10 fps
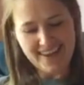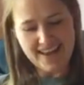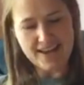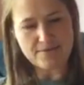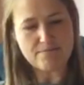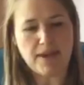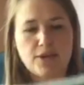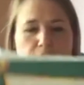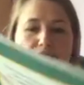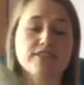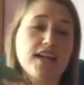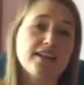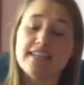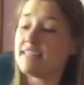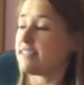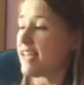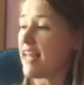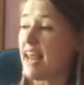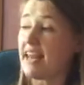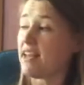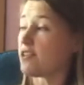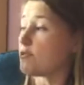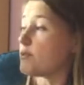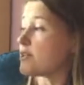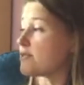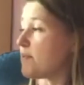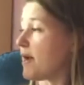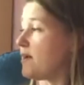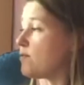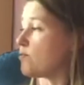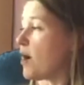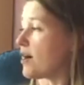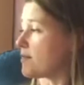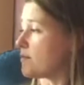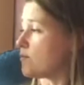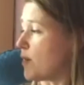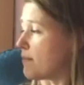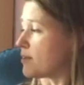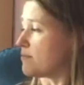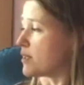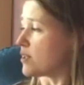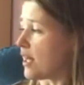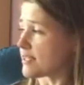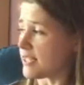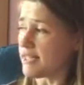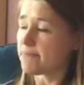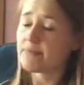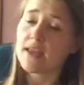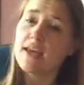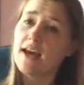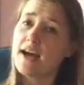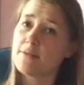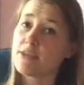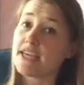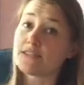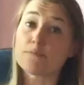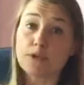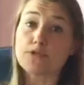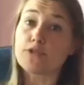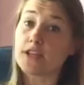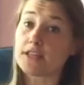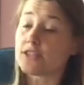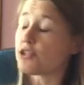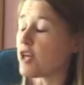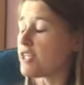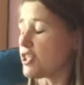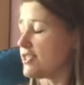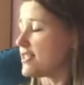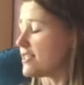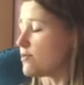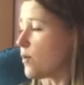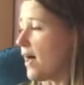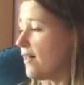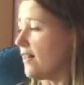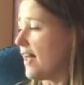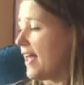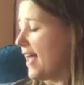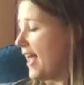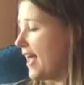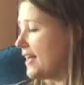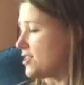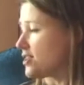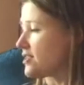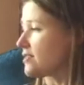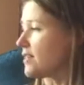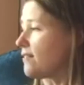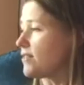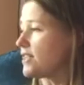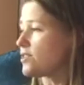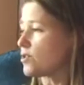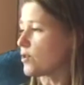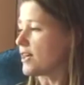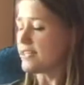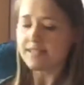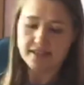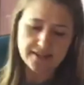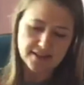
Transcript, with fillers: Um, Make Way for Ducklings and any other books by Ro Robert McCloskey. Um, he has beautiful illustrations as well and just lovely stories.